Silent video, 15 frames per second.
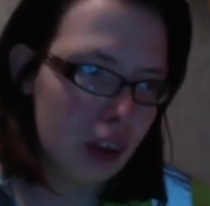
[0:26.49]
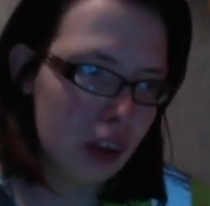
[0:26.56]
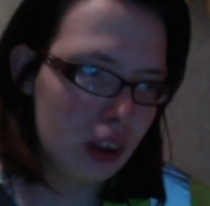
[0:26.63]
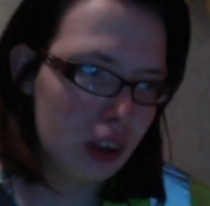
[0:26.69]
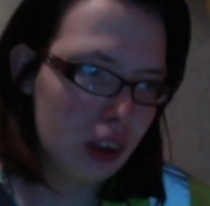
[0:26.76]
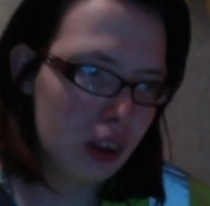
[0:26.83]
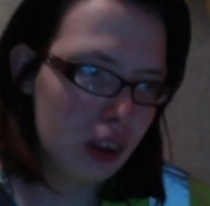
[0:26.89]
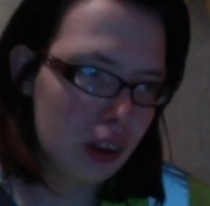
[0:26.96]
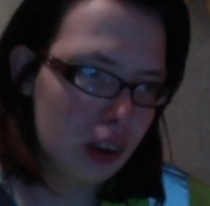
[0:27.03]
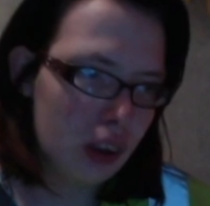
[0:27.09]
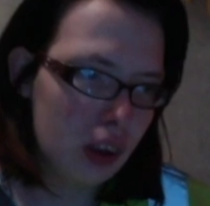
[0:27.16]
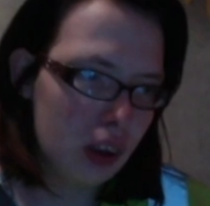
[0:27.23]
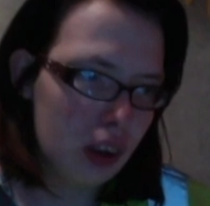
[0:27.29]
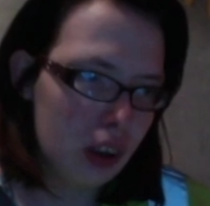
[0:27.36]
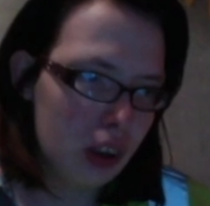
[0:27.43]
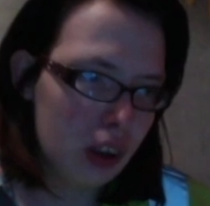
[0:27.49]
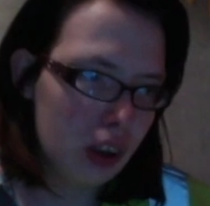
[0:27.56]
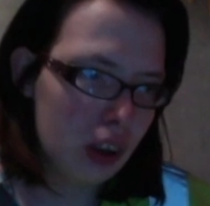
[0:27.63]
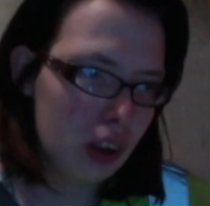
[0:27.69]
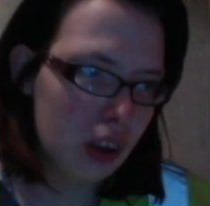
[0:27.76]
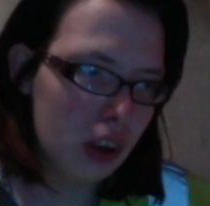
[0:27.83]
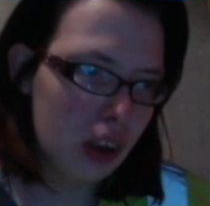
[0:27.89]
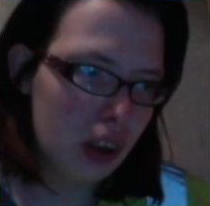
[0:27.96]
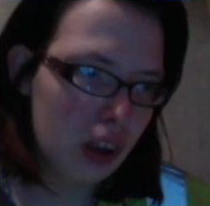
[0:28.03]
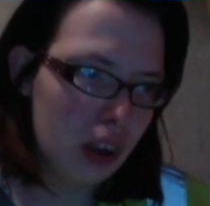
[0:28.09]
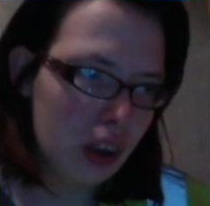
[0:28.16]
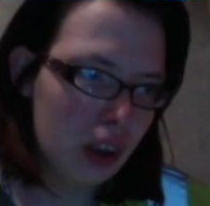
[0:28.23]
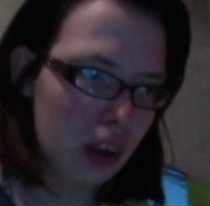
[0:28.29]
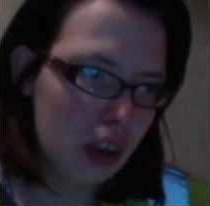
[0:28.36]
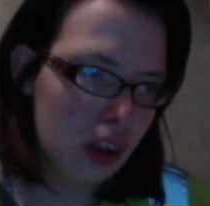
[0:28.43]

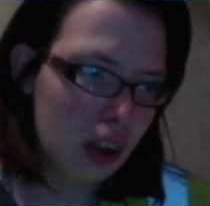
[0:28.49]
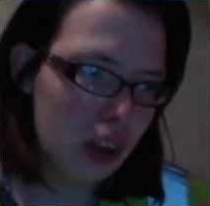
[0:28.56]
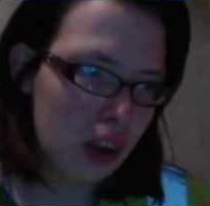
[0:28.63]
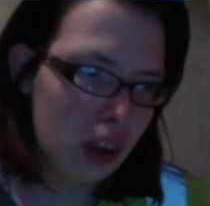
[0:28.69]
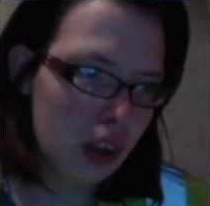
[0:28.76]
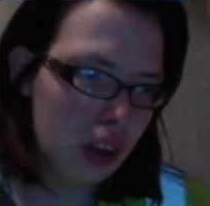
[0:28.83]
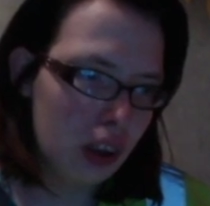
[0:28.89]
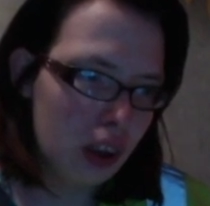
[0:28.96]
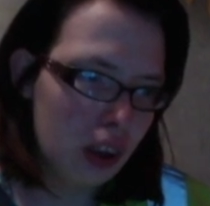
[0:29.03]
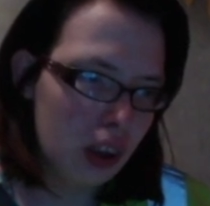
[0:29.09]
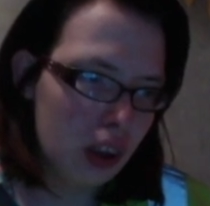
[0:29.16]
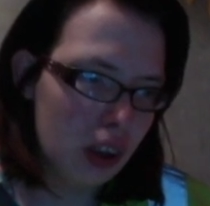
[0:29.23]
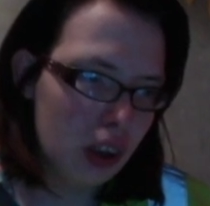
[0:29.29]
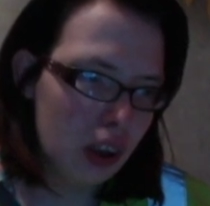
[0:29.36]
[no speech]